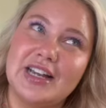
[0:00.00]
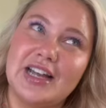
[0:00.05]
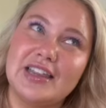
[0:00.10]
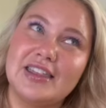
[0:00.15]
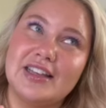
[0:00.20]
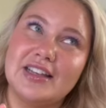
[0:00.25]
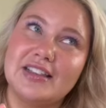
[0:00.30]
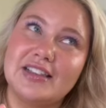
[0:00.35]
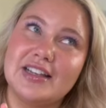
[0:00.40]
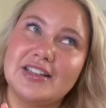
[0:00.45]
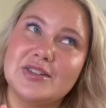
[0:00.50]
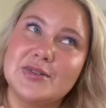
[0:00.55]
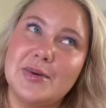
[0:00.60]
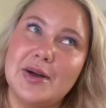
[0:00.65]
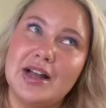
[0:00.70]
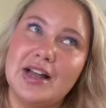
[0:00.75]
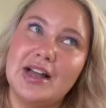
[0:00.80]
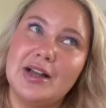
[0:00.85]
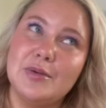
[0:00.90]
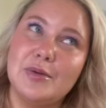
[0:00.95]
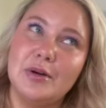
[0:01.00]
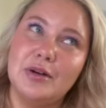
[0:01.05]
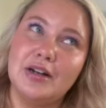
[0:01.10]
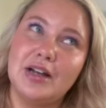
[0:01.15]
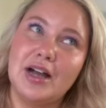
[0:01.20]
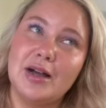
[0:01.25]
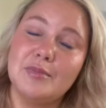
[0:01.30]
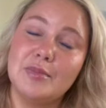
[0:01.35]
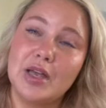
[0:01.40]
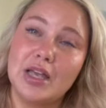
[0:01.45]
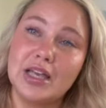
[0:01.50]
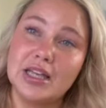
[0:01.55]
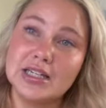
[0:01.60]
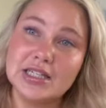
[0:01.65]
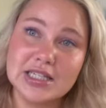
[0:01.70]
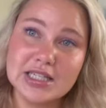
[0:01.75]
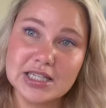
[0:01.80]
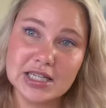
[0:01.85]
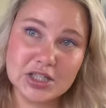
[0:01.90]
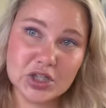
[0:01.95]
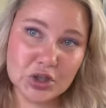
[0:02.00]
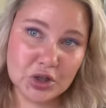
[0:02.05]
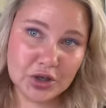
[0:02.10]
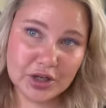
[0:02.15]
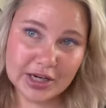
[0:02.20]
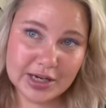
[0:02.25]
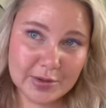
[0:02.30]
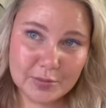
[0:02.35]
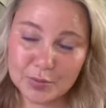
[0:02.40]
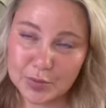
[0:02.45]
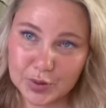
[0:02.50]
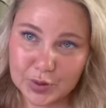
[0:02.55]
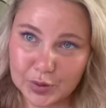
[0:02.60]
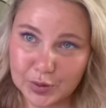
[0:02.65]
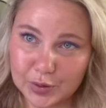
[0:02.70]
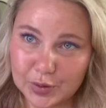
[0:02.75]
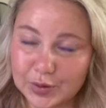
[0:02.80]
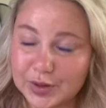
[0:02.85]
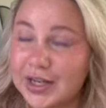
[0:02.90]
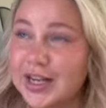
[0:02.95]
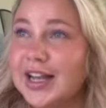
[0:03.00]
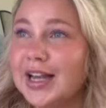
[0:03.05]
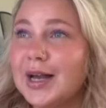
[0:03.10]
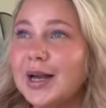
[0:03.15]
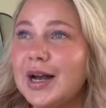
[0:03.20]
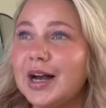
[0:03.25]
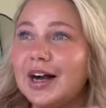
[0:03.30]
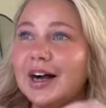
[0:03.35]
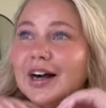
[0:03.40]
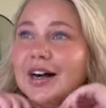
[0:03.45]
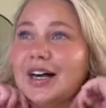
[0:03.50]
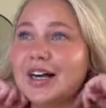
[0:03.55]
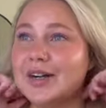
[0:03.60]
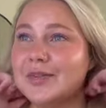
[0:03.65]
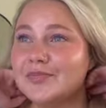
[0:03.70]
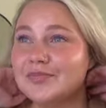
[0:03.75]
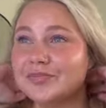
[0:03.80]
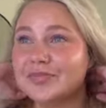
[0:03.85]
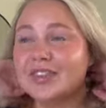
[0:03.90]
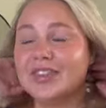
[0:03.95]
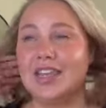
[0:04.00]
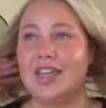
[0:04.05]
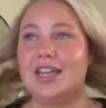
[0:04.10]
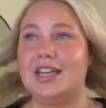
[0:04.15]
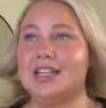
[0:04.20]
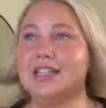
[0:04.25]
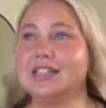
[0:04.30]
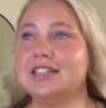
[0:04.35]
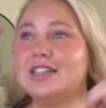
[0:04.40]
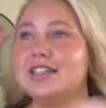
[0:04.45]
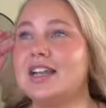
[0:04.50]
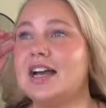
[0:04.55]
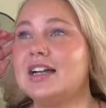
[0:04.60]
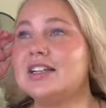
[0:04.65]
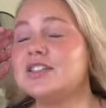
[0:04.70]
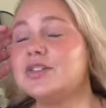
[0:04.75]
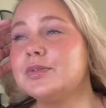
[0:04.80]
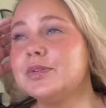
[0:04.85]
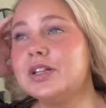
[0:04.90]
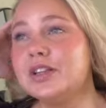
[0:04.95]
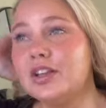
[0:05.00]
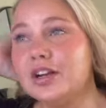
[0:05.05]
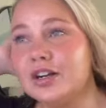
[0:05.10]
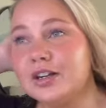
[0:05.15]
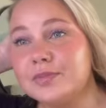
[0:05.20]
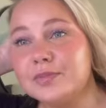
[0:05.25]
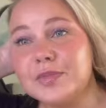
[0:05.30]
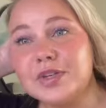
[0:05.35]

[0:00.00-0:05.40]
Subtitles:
I think that's why I woke up in such a great mood and not to an alarm.